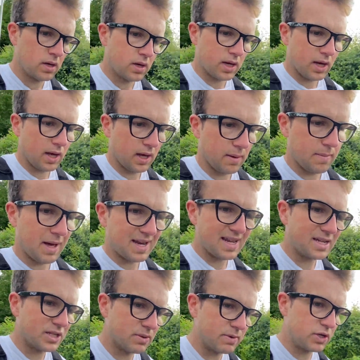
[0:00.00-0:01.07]
I
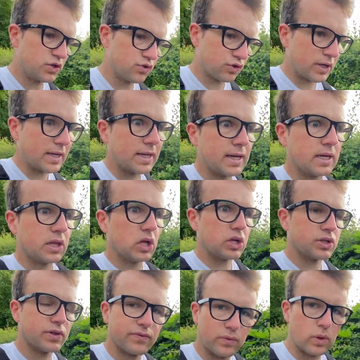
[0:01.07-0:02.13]
need to be drinking
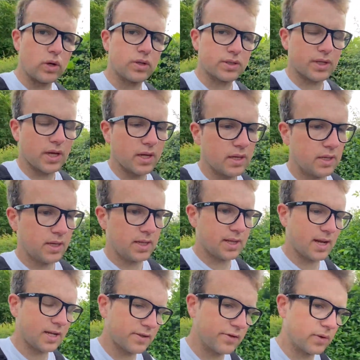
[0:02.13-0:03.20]
lots of water in the
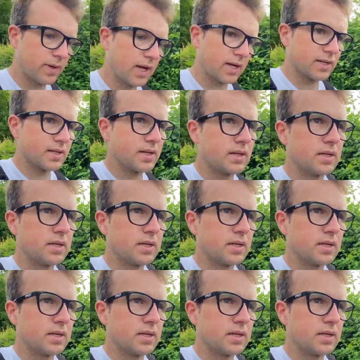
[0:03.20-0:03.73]
next few days.